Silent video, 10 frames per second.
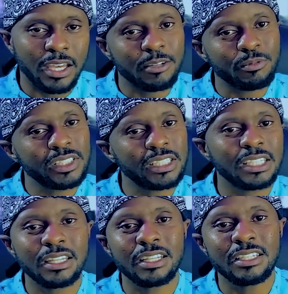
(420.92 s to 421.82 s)
MC
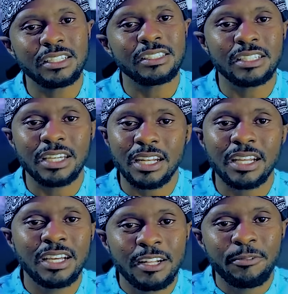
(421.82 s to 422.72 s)
and the DJ and
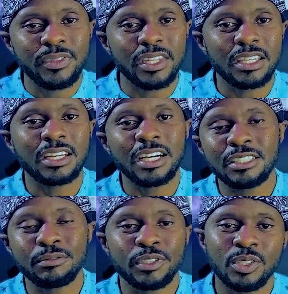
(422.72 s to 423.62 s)
the
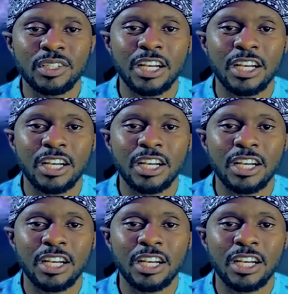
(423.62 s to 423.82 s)
activation